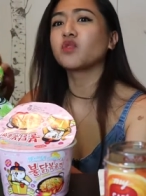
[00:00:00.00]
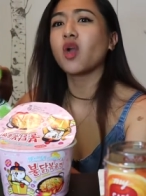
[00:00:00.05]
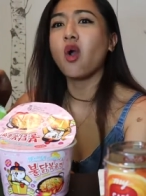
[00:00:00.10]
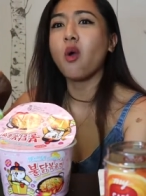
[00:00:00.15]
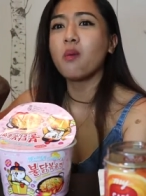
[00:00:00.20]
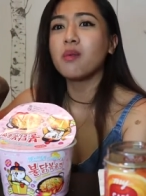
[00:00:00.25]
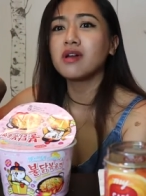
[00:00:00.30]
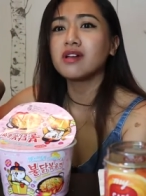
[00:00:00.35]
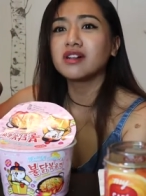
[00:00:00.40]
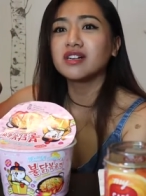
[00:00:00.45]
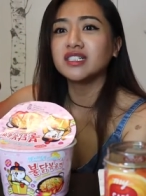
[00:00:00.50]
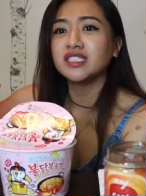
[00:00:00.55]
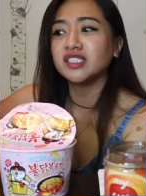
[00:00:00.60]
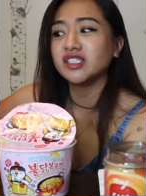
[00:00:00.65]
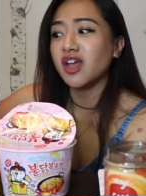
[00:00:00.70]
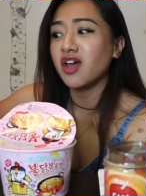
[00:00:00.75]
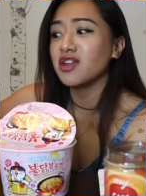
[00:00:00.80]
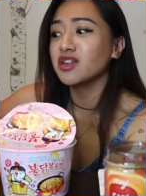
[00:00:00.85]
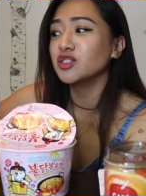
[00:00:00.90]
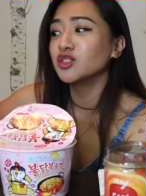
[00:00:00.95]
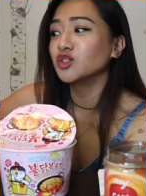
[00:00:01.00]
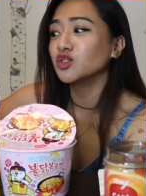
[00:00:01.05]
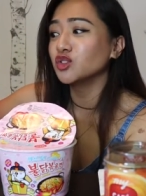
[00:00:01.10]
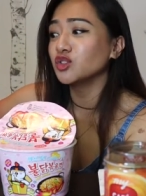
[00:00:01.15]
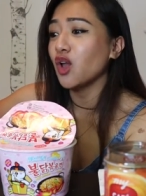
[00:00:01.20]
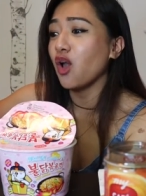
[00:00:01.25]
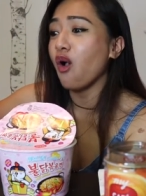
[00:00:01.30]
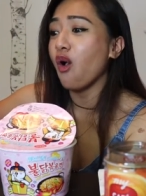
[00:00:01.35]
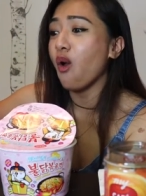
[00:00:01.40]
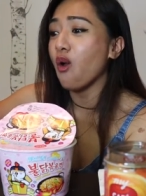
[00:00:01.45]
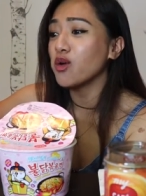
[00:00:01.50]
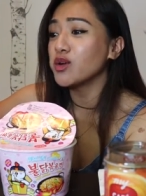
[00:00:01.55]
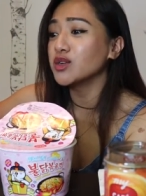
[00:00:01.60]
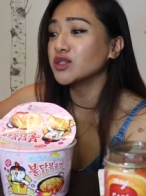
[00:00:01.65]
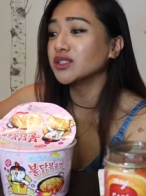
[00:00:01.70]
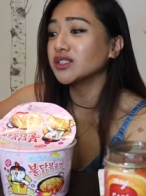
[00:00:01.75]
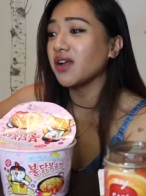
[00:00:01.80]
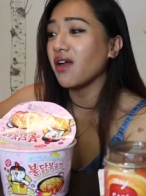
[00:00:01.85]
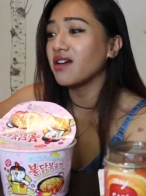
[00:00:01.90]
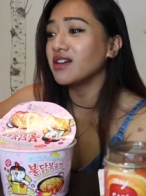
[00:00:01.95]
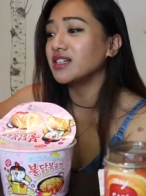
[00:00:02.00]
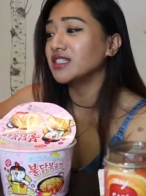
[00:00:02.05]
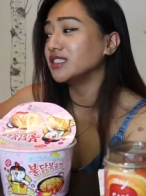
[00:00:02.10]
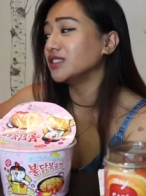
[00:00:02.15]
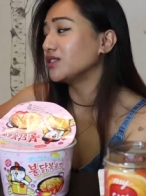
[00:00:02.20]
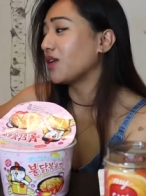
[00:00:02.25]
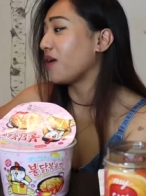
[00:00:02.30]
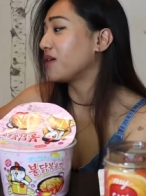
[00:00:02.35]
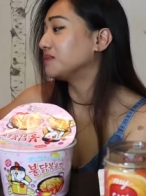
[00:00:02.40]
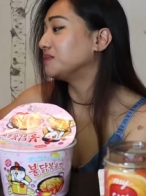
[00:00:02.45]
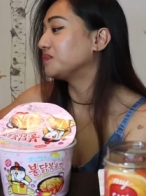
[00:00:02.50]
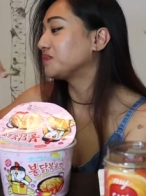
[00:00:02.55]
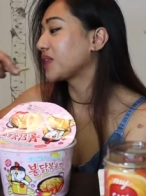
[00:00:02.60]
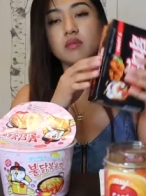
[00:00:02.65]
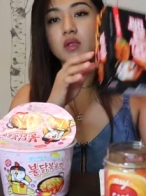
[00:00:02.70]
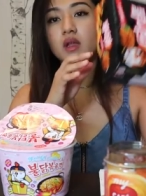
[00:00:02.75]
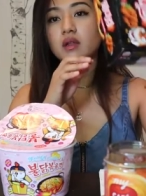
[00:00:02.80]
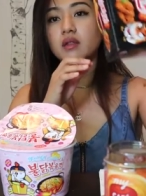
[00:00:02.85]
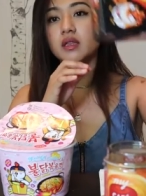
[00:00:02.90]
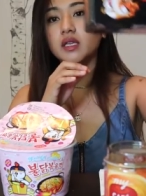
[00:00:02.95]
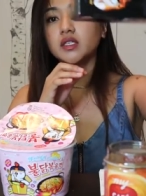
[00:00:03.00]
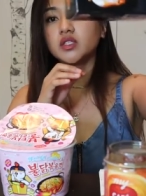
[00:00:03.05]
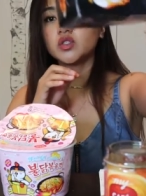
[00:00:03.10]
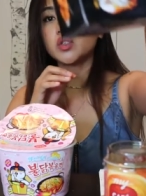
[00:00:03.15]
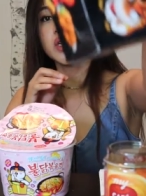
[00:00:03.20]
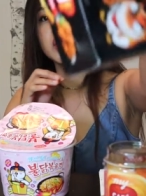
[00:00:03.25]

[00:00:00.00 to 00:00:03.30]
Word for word: Oh my god, that is so good. Let's